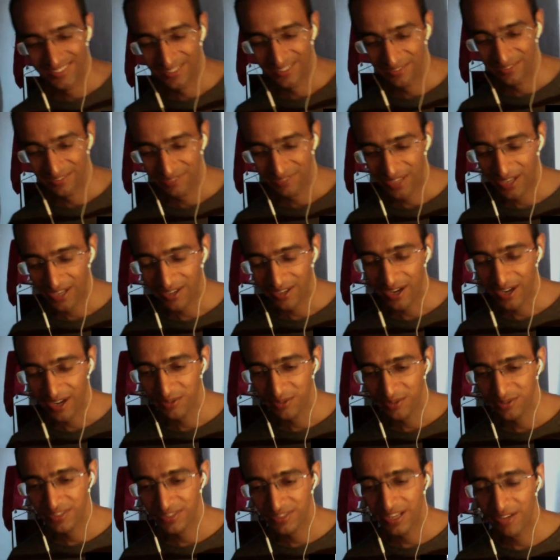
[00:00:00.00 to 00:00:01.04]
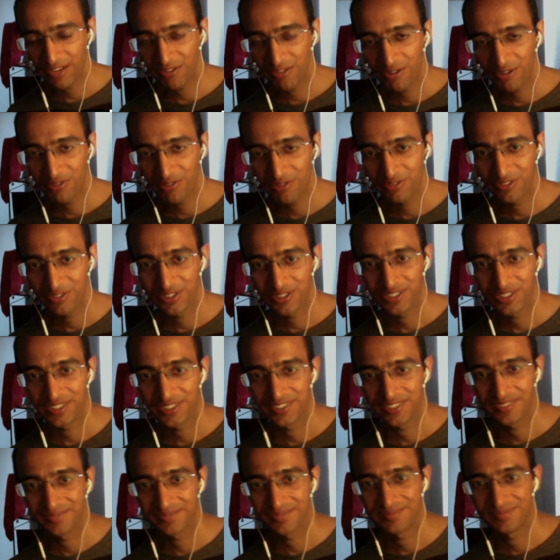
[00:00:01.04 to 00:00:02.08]
we are kind of slave of the
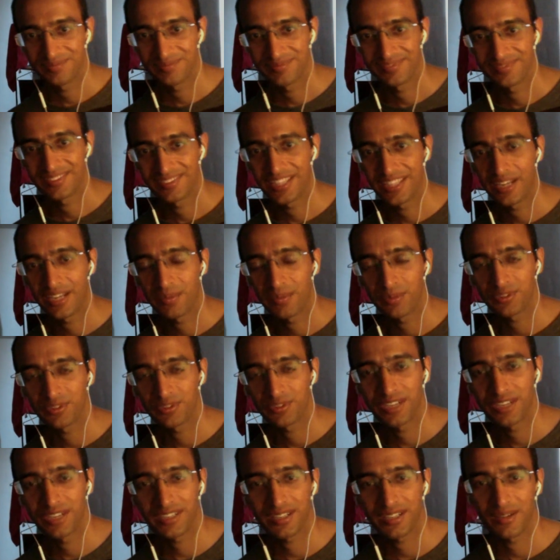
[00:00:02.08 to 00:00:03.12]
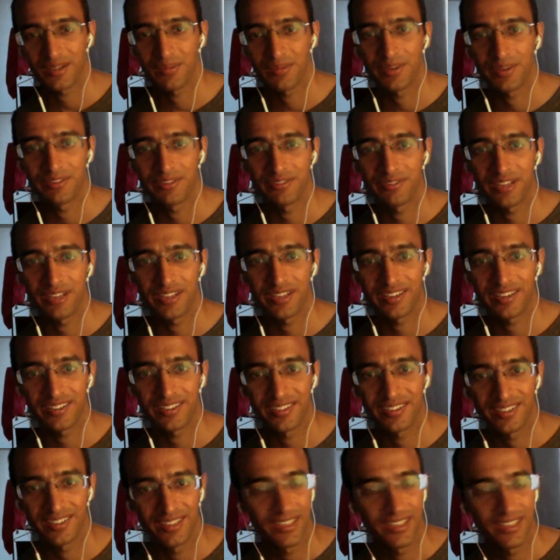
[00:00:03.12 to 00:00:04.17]
inputs that come, and
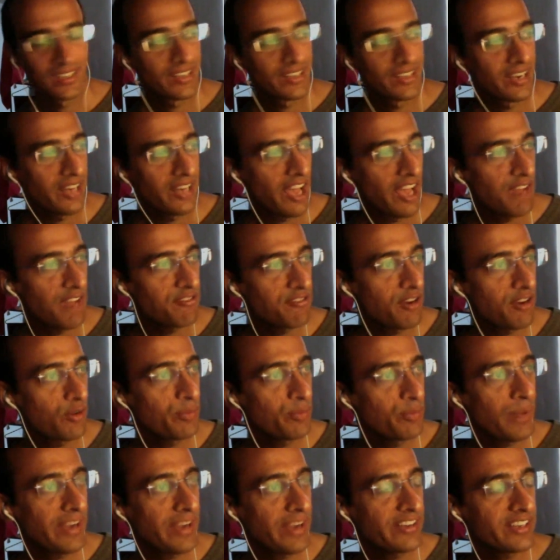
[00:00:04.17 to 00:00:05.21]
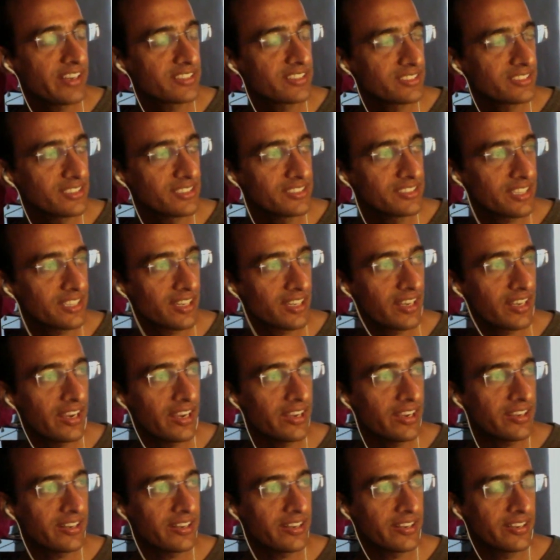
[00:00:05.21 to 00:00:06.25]
I found meditation is a
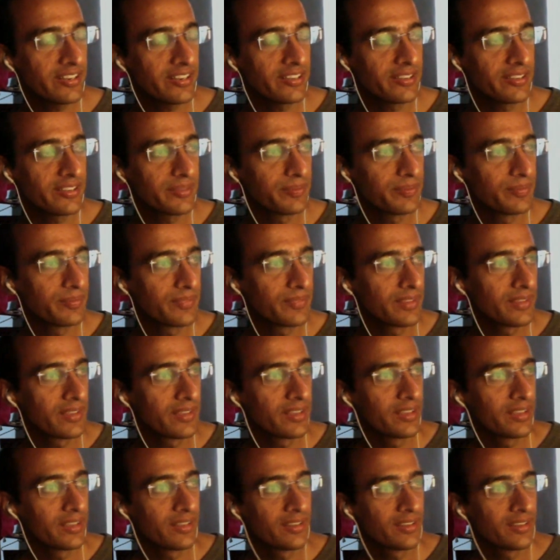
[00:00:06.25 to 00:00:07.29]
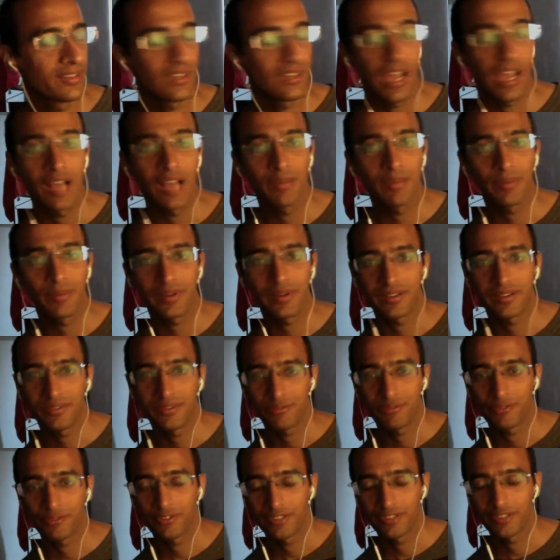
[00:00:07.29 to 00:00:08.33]
great helper
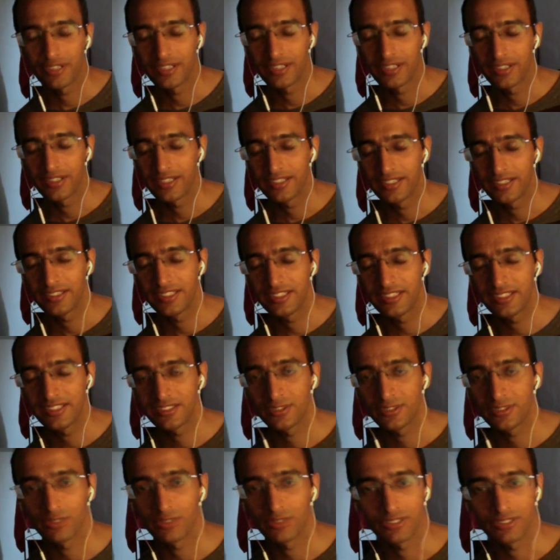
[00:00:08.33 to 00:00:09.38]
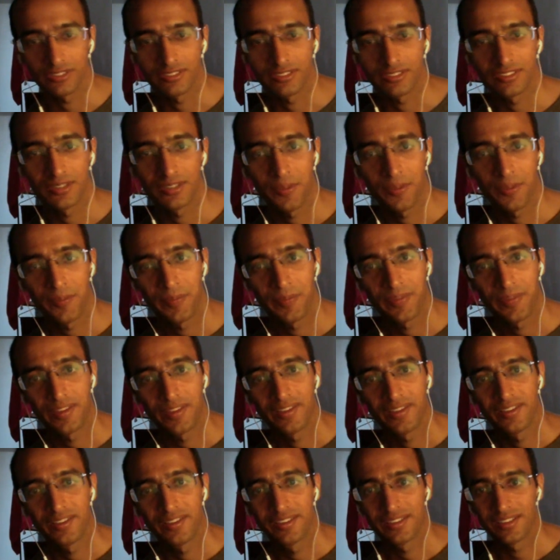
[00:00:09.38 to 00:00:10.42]
in these situations
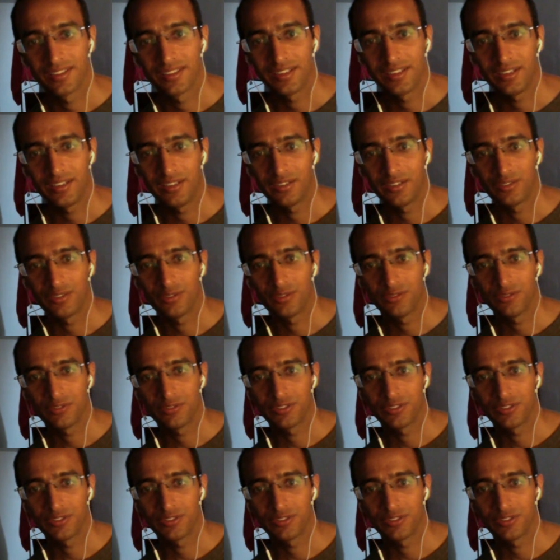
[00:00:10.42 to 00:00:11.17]
of